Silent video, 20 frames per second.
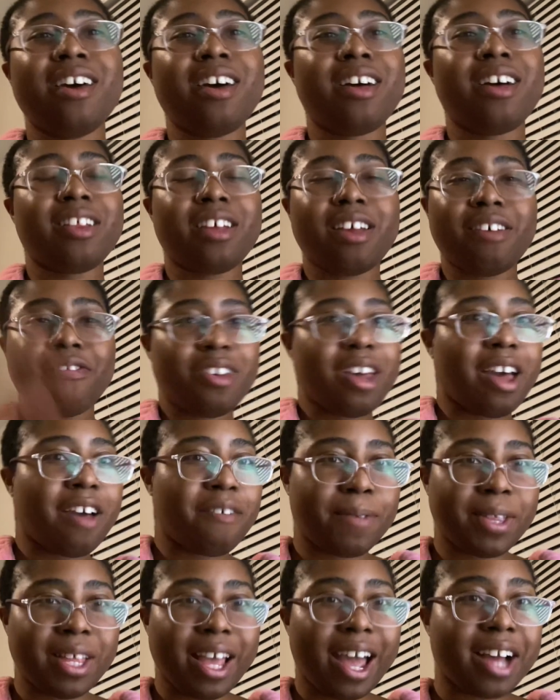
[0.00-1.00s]
A lot of you have
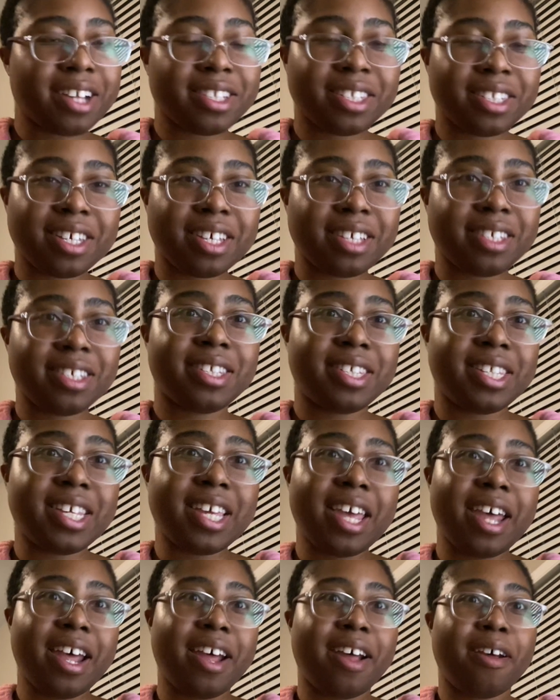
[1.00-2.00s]
been asking to
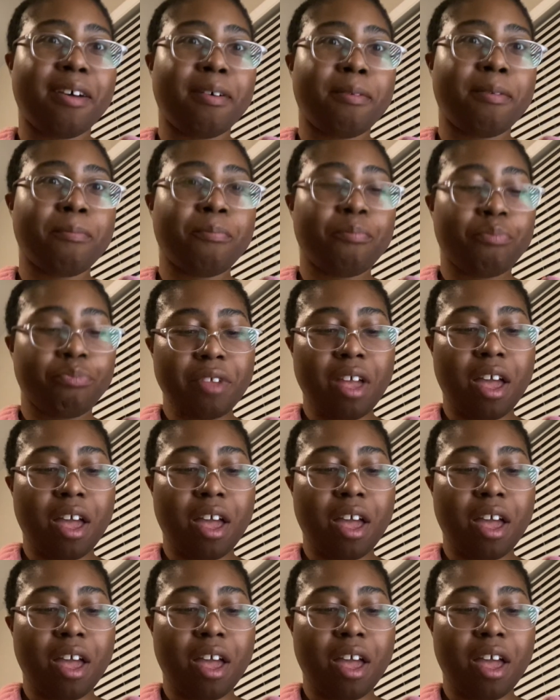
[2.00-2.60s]
see him.